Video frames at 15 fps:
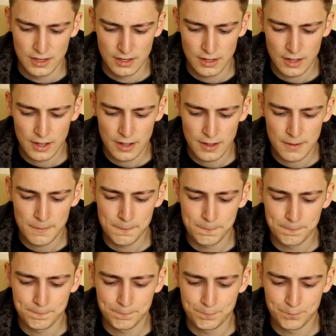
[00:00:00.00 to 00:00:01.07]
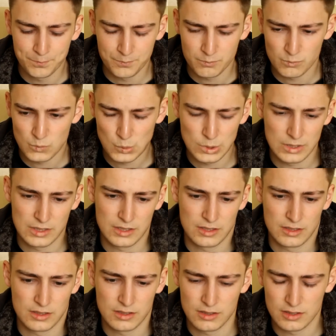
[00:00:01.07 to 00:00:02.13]
So
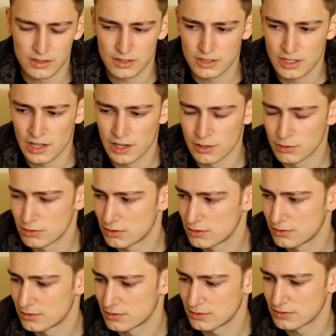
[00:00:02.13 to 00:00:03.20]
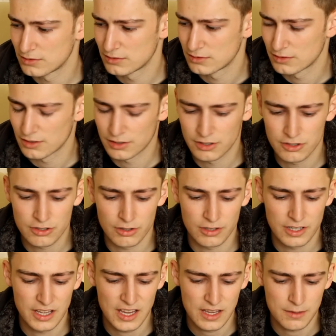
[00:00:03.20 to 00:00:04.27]
I just
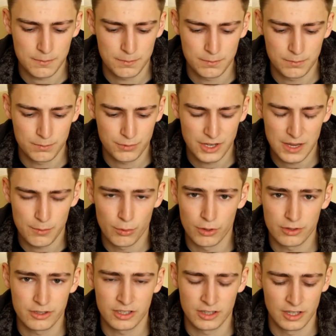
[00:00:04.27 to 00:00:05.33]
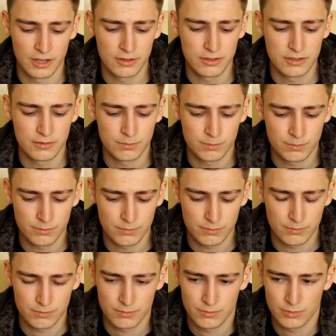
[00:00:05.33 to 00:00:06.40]
got to keep watching those and
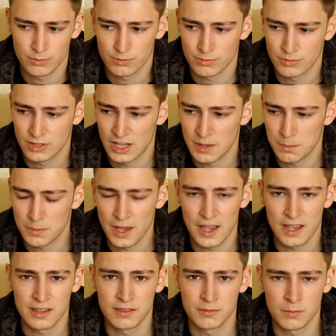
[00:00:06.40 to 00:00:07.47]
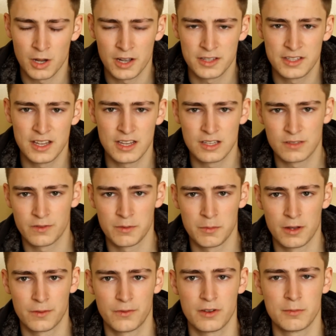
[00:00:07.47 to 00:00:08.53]
keep getting ideas for
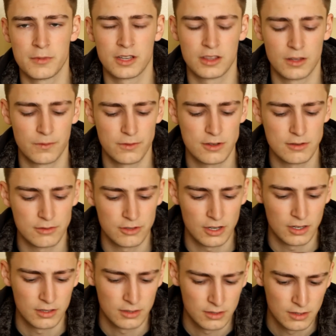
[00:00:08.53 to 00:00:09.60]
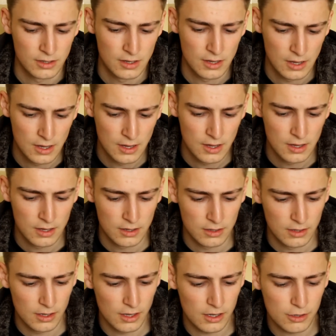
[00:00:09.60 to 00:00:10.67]
my filming in the future.
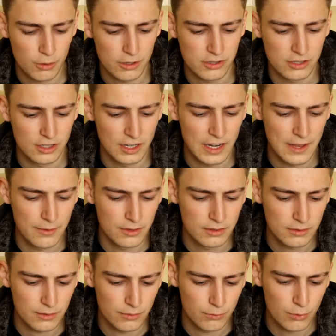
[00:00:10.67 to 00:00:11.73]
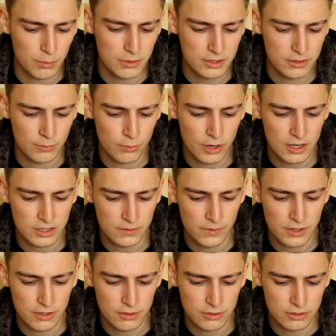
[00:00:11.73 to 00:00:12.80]
Question 11, what was the worst
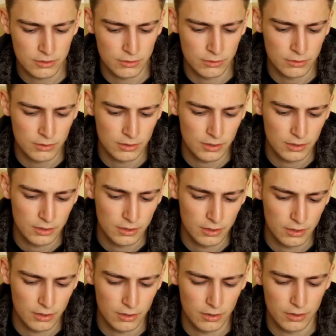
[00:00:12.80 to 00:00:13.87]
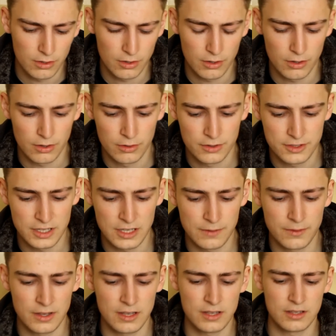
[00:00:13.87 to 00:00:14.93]
thing you saw on
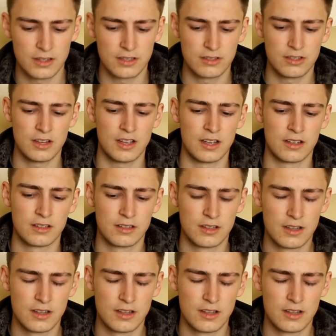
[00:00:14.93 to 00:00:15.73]
TV this year?